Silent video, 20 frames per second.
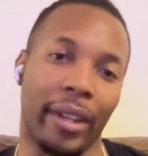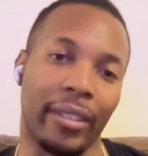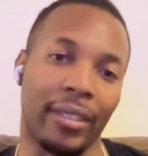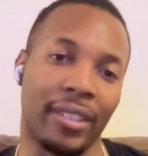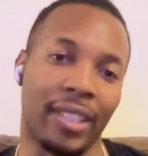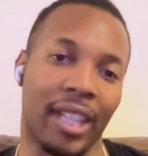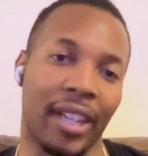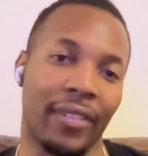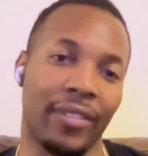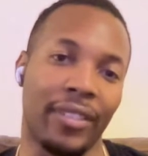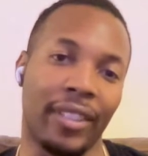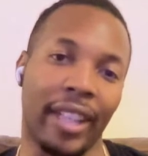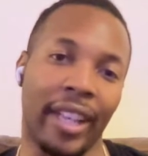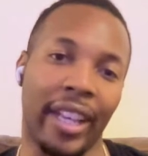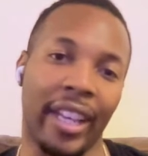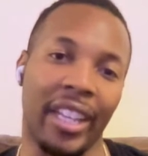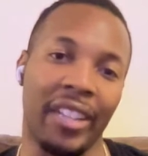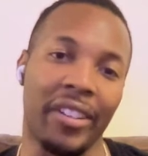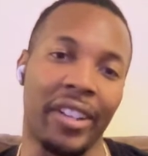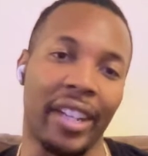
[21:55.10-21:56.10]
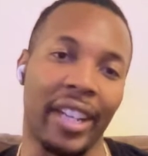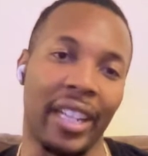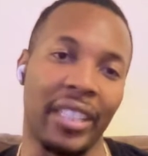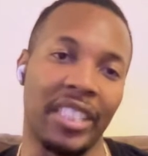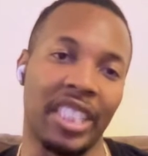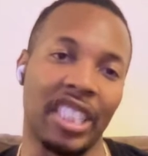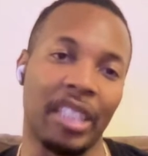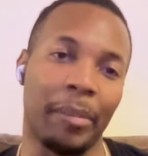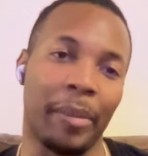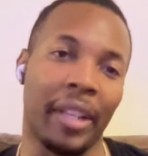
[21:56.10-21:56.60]
tough thing. It
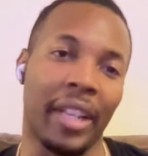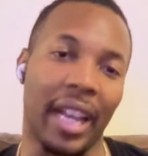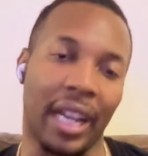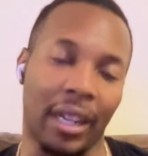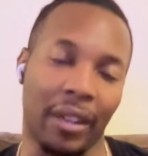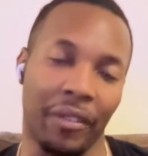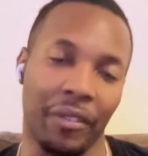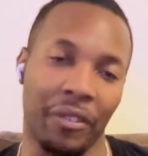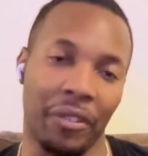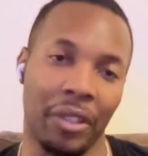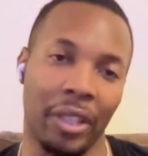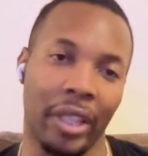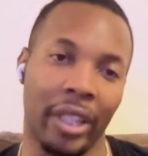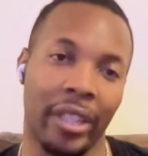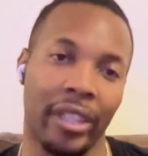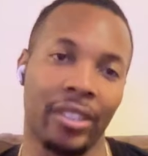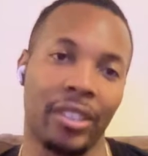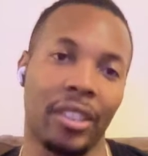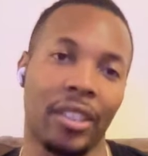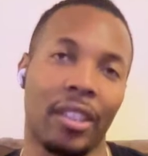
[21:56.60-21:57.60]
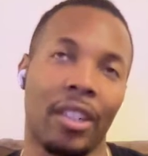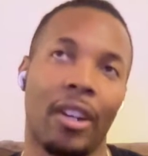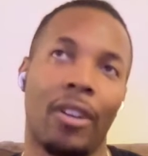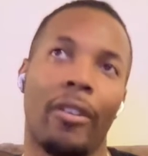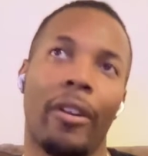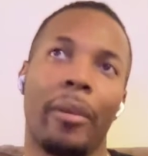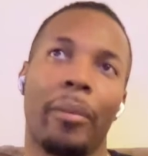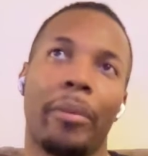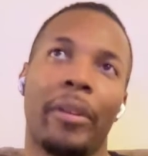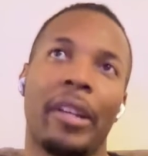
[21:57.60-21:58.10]
took me like a few years to
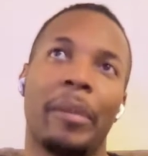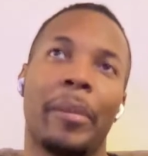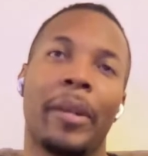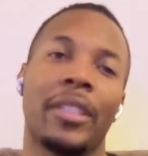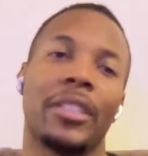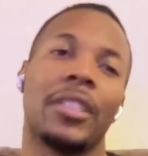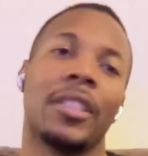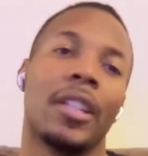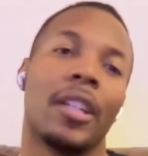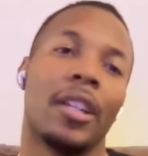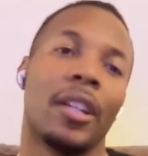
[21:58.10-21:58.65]
go and pretty much